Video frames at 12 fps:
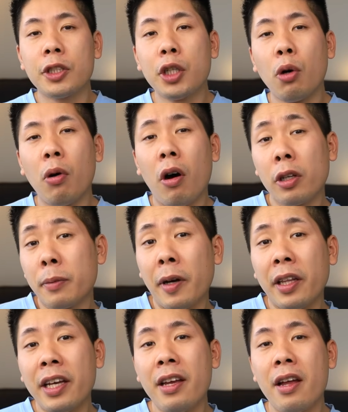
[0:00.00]
So
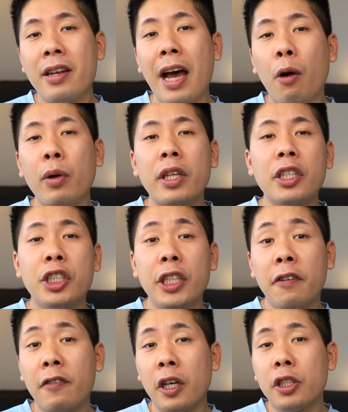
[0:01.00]
ultimately, now with their
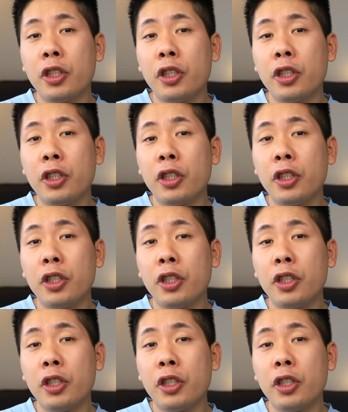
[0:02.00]
shift